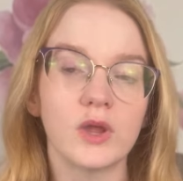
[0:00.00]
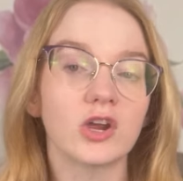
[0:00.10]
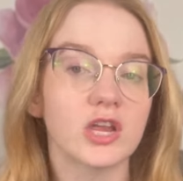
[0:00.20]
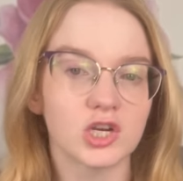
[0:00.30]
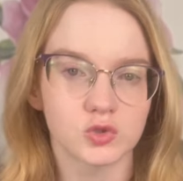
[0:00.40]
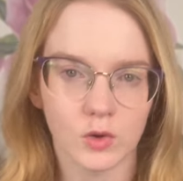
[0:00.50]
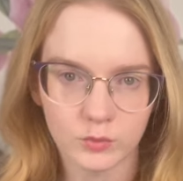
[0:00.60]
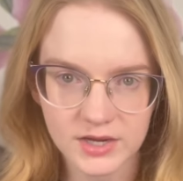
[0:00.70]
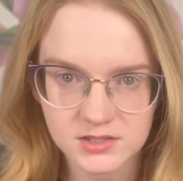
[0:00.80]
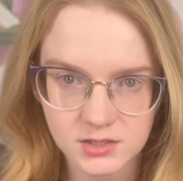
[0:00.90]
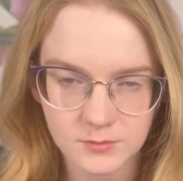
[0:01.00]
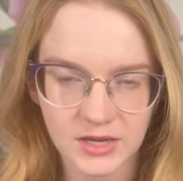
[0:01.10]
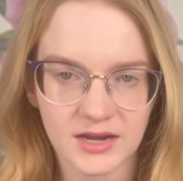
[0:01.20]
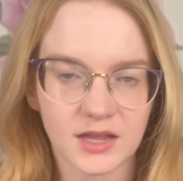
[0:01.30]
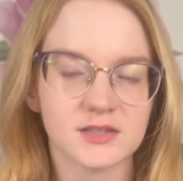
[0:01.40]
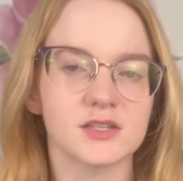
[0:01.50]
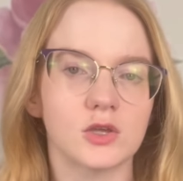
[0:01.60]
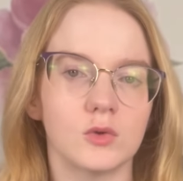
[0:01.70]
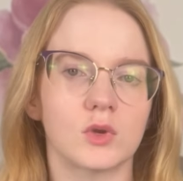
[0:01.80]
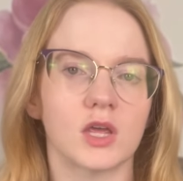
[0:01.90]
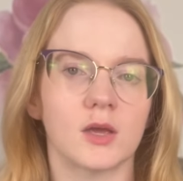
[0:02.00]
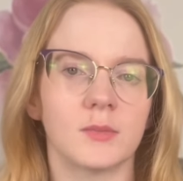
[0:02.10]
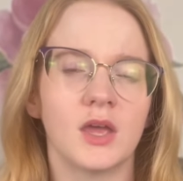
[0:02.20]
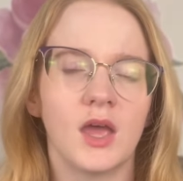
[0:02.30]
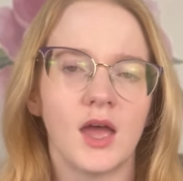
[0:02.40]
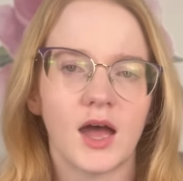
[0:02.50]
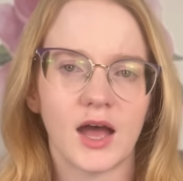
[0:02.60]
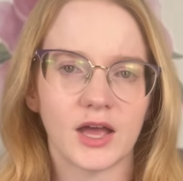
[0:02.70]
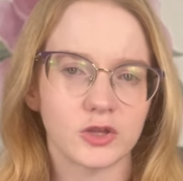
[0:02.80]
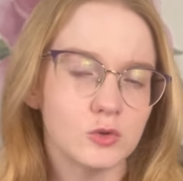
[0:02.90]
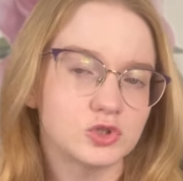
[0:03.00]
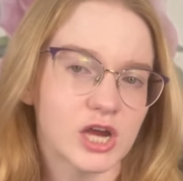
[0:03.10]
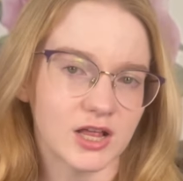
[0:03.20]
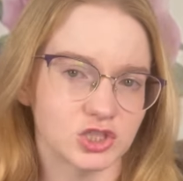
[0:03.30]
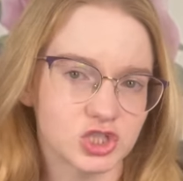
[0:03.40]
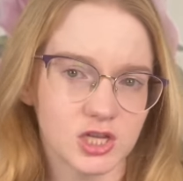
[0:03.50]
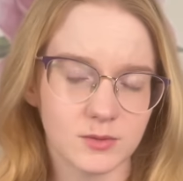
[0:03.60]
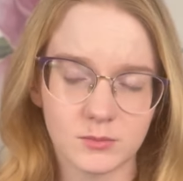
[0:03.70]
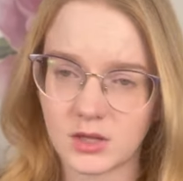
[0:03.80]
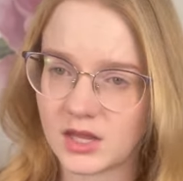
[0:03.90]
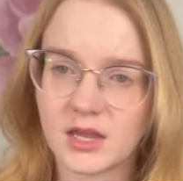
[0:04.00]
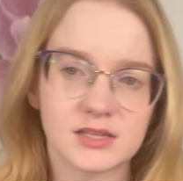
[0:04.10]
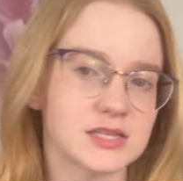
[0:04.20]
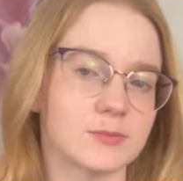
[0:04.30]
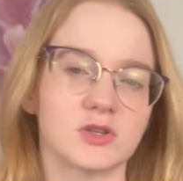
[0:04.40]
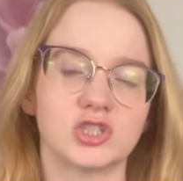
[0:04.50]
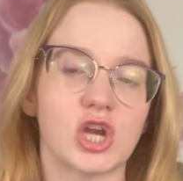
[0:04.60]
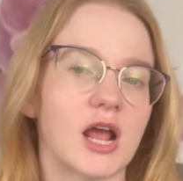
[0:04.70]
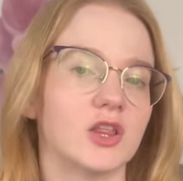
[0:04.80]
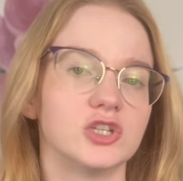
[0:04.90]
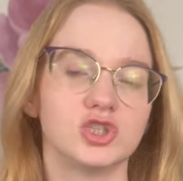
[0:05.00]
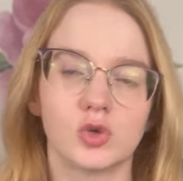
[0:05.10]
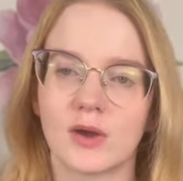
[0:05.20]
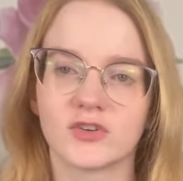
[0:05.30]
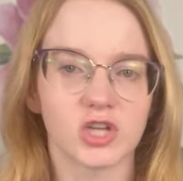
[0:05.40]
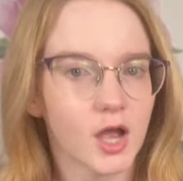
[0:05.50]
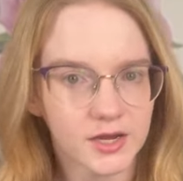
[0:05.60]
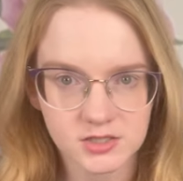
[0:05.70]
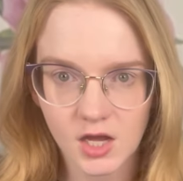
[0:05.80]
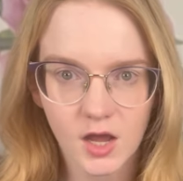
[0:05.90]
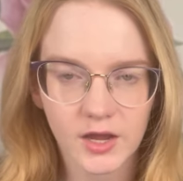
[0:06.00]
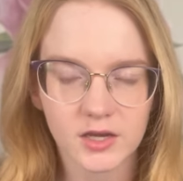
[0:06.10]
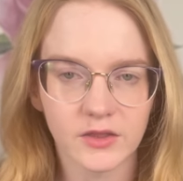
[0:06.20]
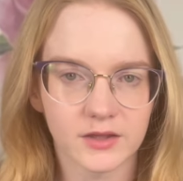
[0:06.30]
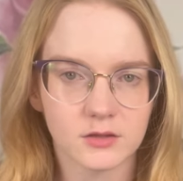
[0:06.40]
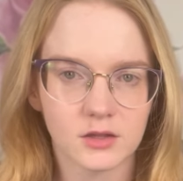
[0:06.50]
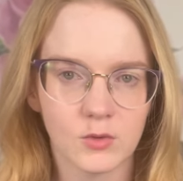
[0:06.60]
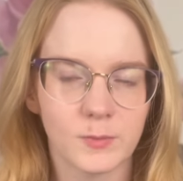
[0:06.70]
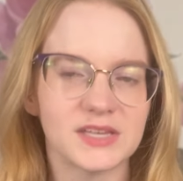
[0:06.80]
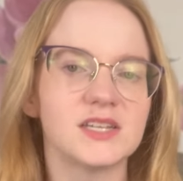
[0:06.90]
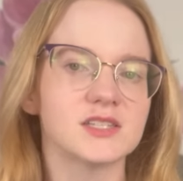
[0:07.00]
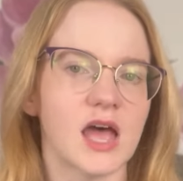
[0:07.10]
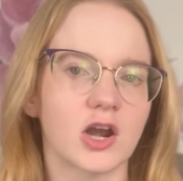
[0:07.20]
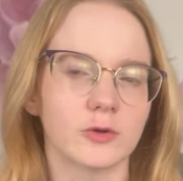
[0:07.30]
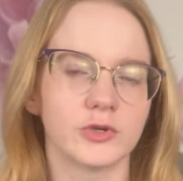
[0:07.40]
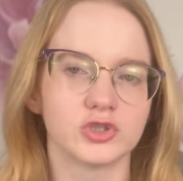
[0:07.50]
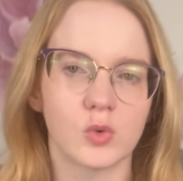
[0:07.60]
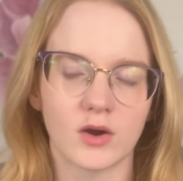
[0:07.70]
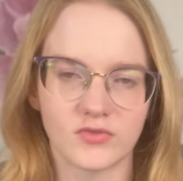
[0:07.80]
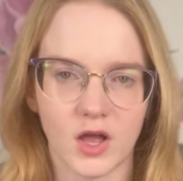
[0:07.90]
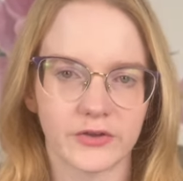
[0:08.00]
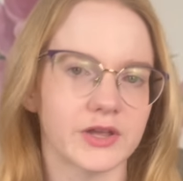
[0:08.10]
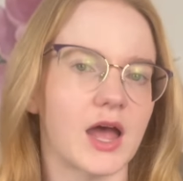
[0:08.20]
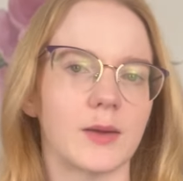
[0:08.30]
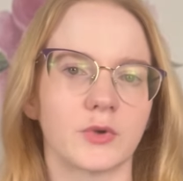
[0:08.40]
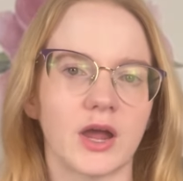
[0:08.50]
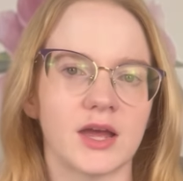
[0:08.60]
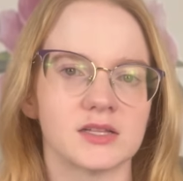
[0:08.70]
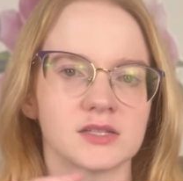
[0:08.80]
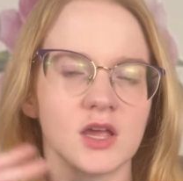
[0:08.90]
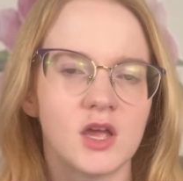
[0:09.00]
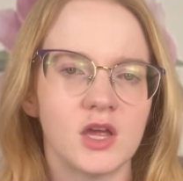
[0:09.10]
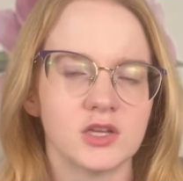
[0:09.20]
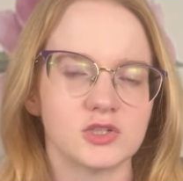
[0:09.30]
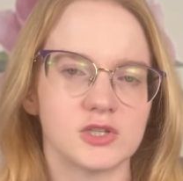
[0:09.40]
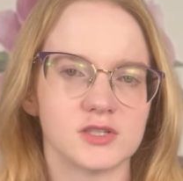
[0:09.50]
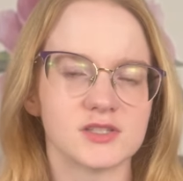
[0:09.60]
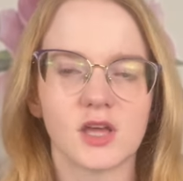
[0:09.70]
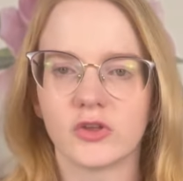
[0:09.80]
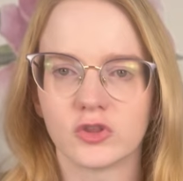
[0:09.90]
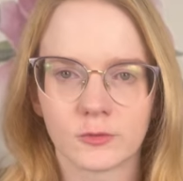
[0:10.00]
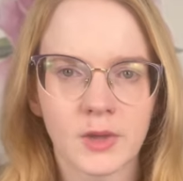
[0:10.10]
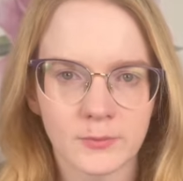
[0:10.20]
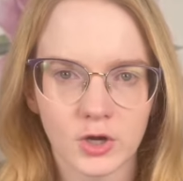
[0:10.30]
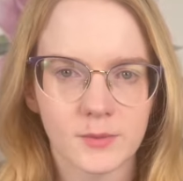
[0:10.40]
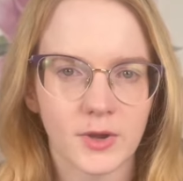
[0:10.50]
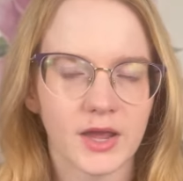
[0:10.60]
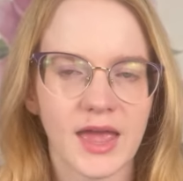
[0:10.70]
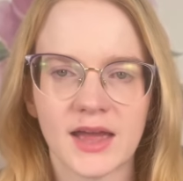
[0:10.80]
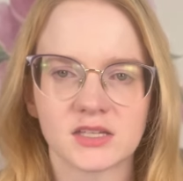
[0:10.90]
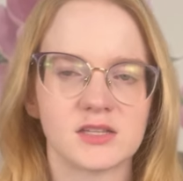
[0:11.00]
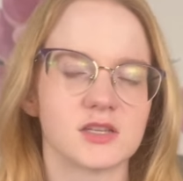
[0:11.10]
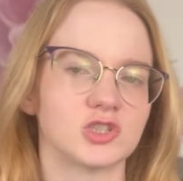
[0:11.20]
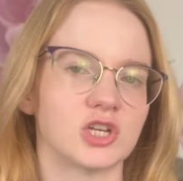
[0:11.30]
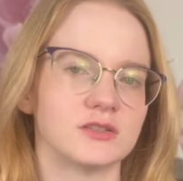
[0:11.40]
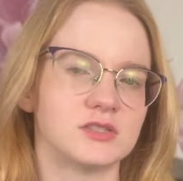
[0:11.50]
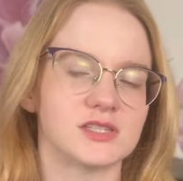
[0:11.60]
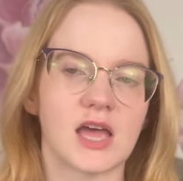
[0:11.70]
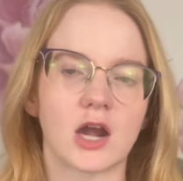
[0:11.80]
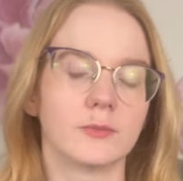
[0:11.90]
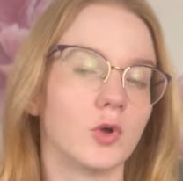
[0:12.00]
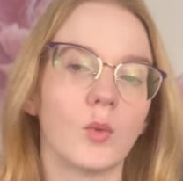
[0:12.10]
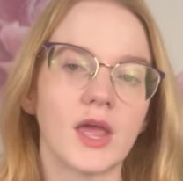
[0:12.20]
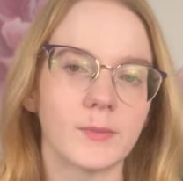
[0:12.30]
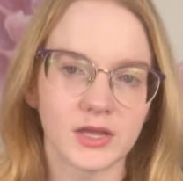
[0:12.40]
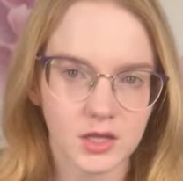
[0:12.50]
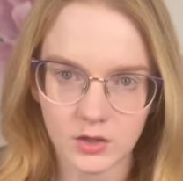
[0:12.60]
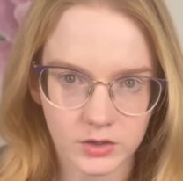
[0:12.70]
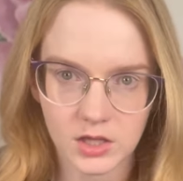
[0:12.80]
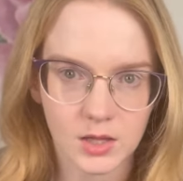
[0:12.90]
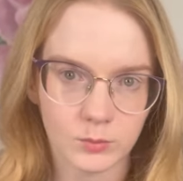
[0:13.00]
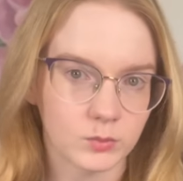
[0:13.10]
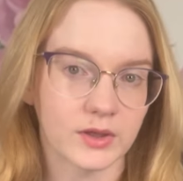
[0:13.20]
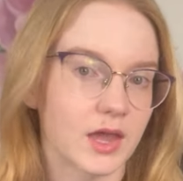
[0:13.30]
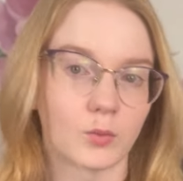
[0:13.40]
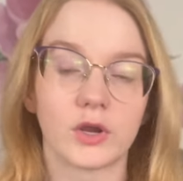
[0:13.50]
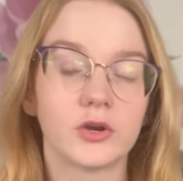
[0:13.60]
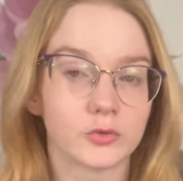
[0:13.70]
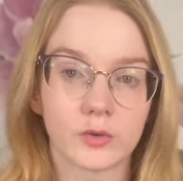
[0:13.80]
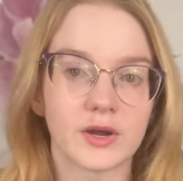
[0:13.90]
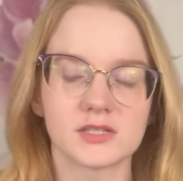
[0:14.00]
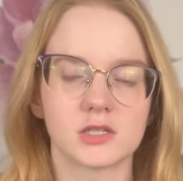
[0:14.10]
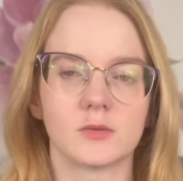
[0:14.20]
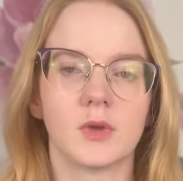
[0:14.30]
are here to arrest him, not execute him. Uh, you challenged him. He accepted the challenge. Whoever died died. Like it would be dishonorable to our fallen comrades to sully their memory by acting in such a dishonorable way by killing him. Again, we're here to arrest him.